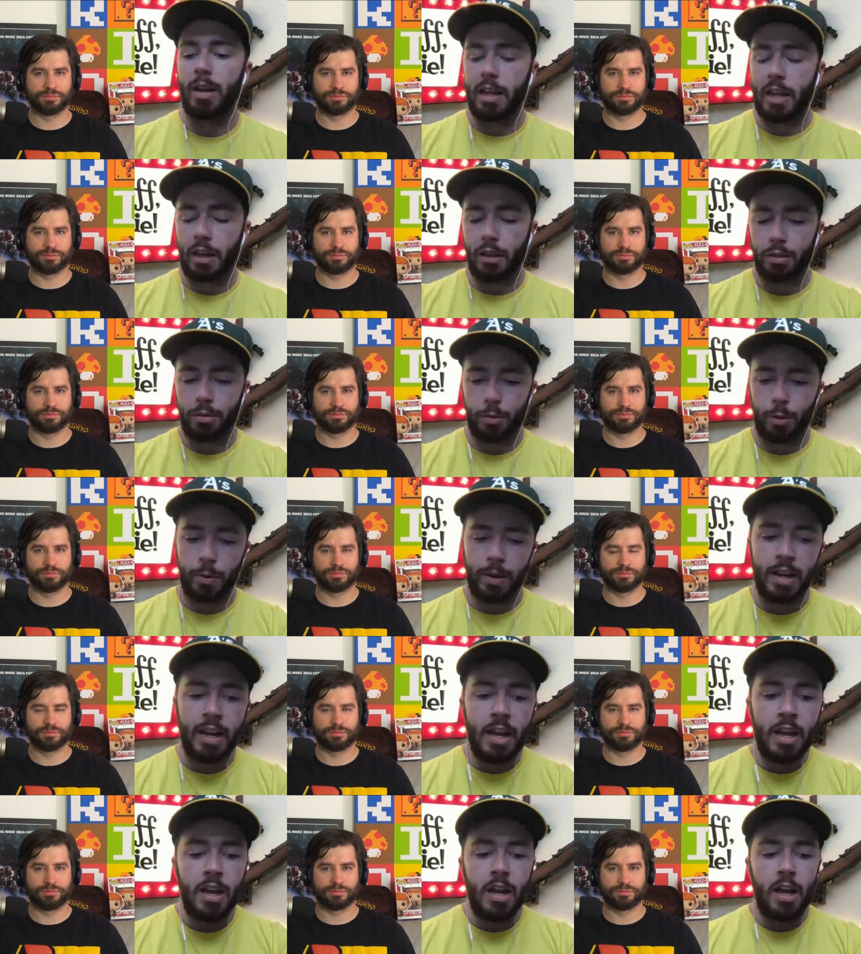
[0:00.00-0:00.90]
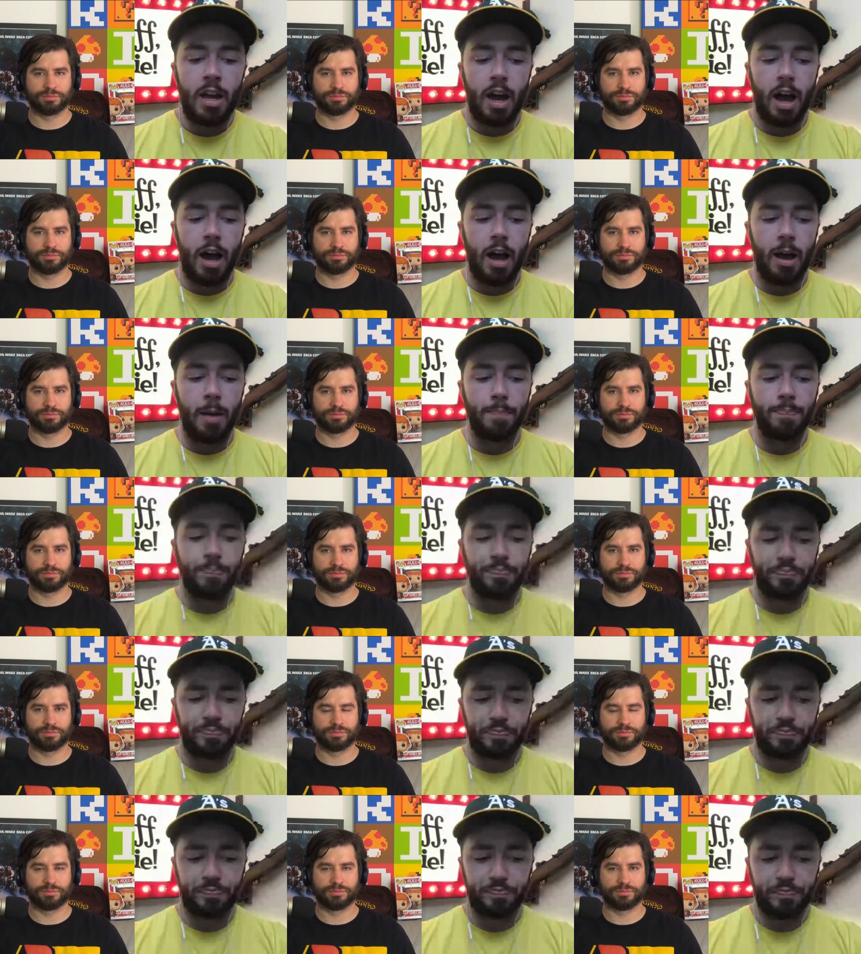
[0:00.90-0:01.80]
Speaker 1: or breaking through it. Um,
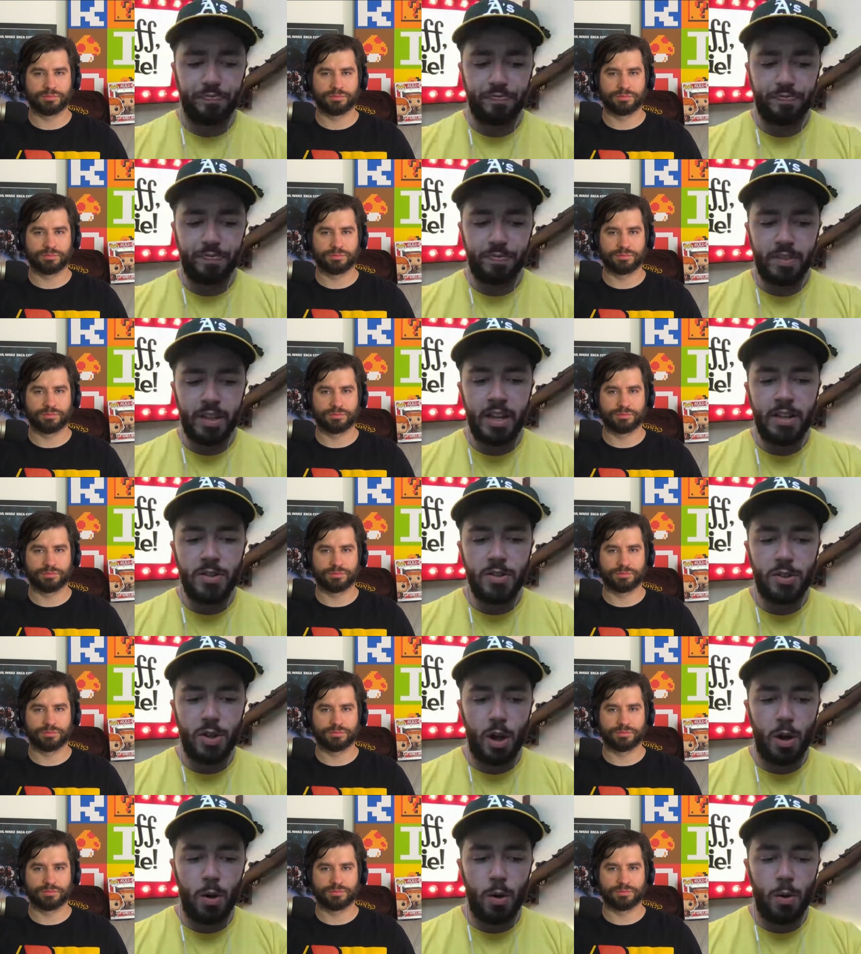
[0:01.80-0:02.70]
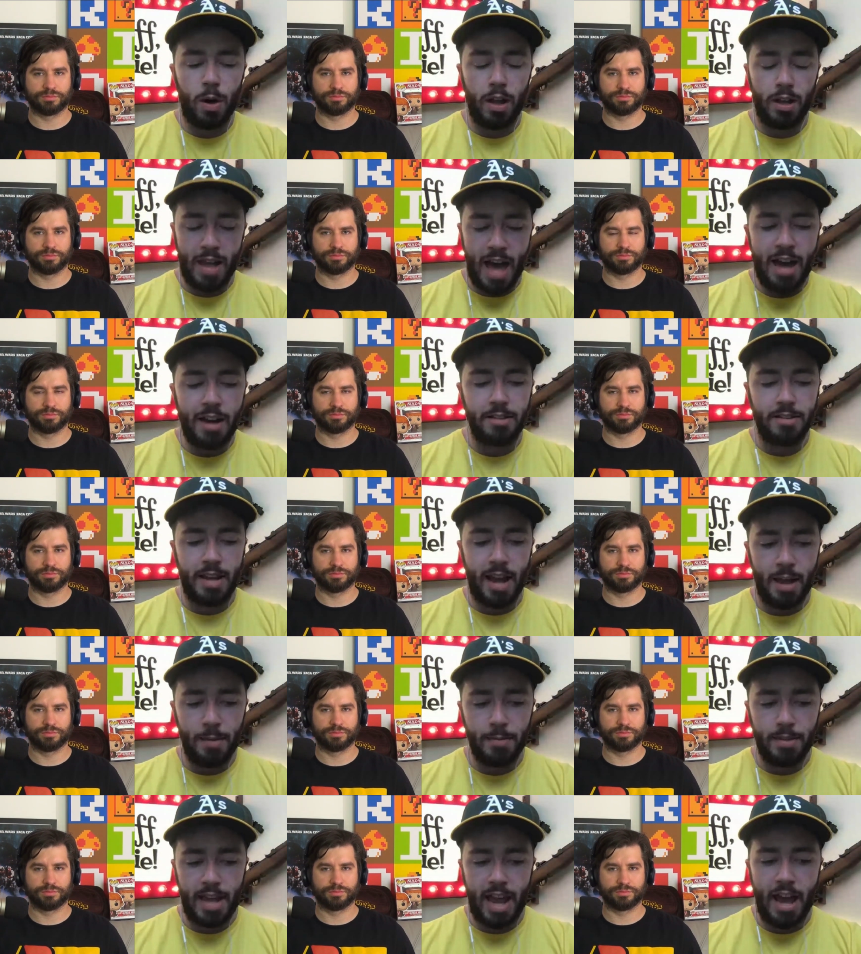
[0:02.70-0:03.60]
and so a lot of
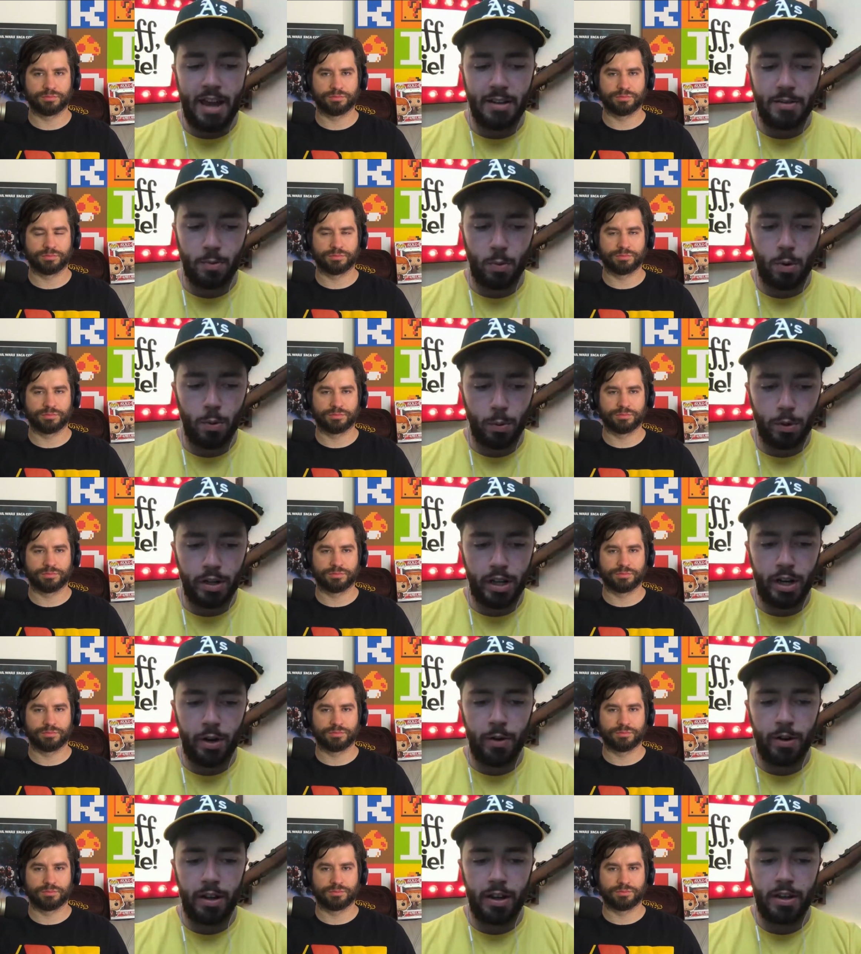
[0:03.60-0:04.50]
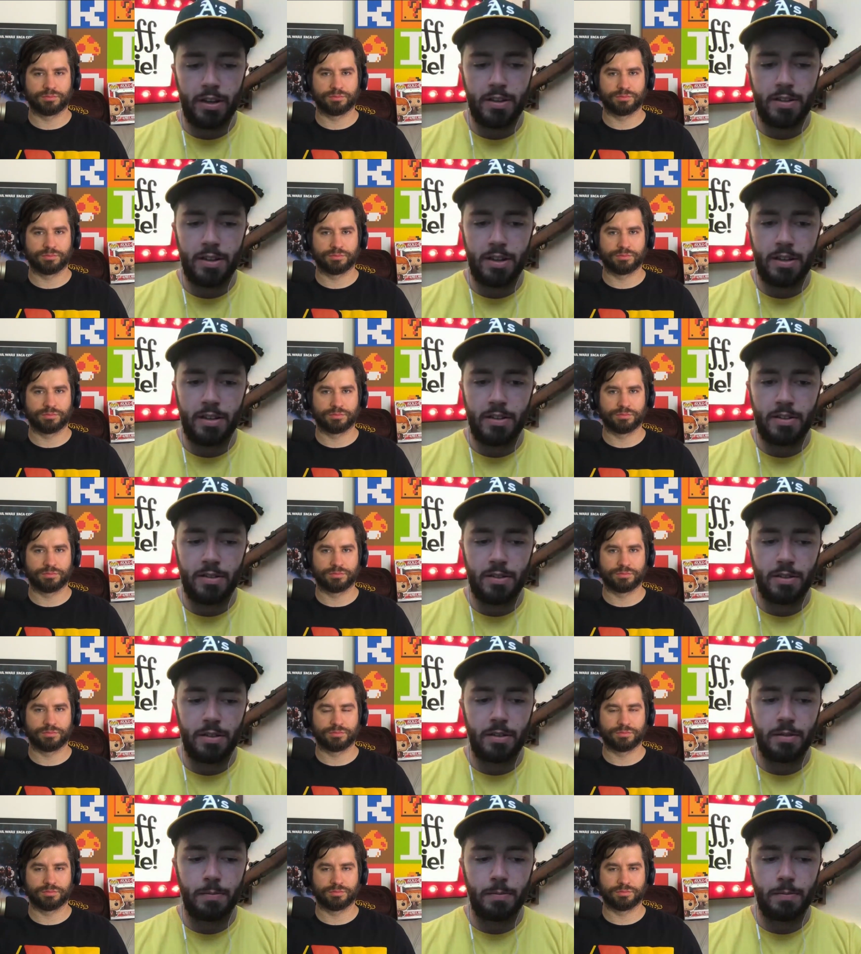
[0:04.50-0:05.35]
times, yeah, what we're hearing is, is